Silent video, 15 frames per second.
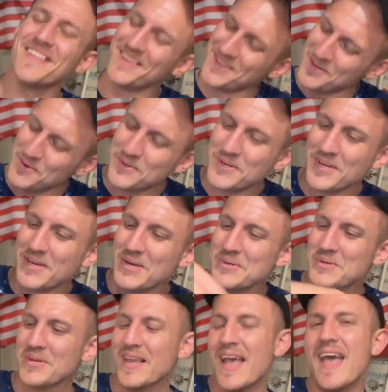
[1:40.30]
Than a hoochie
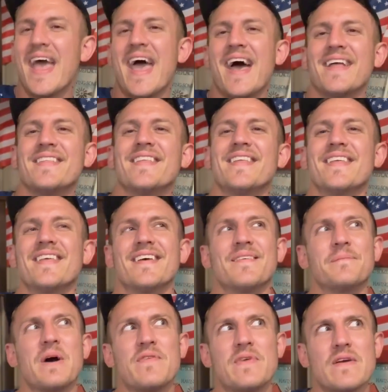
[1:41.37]
coochie. And
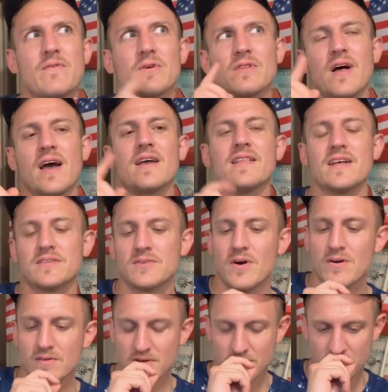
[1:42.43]
my favorite line in that
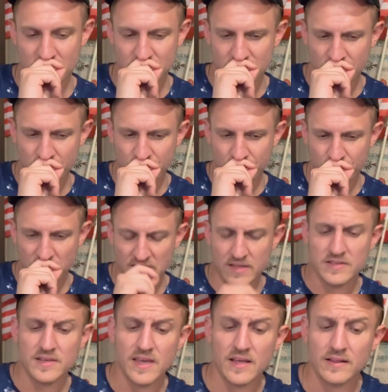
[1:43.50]
song, though, is
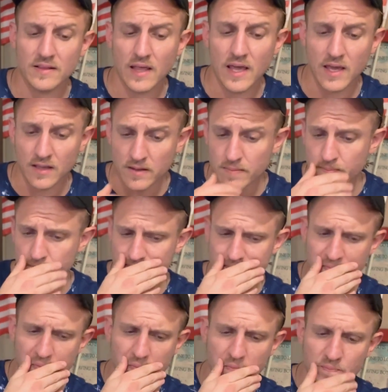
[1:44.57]
he doesn't get laid.
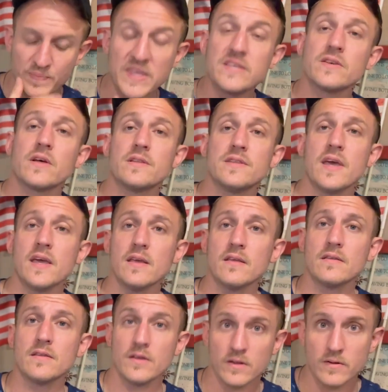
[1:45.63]
He's on a
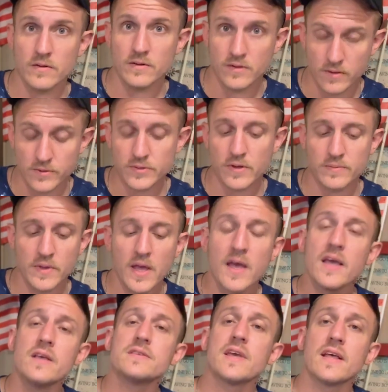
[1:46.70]
date. Do you understand?
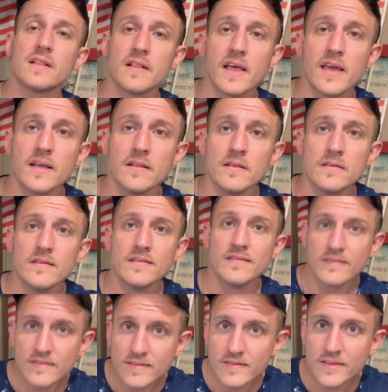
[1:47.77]
He doesn't get laid.
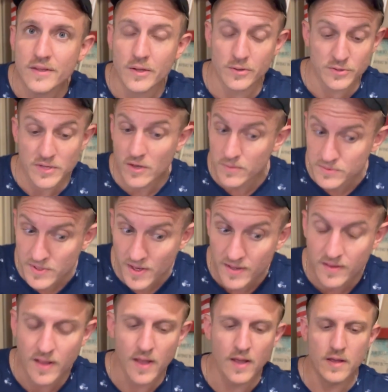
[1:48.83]
You understand what I'm
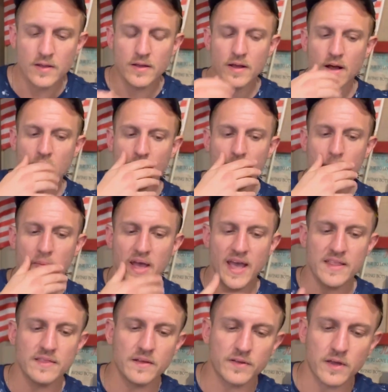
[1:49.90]
saying?
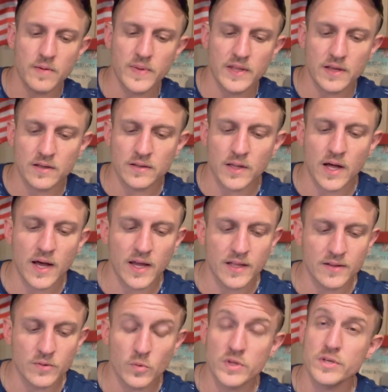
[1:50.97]
And the comedic
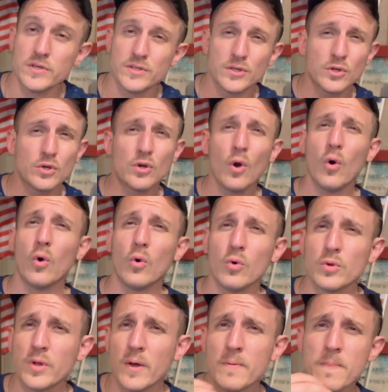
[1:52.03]
line, which is
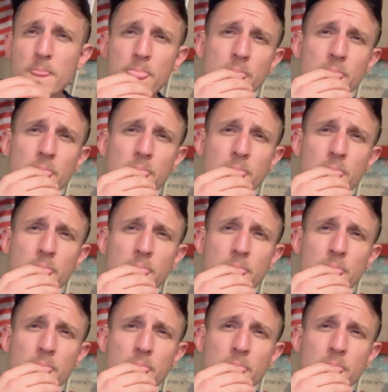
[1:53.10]
gold,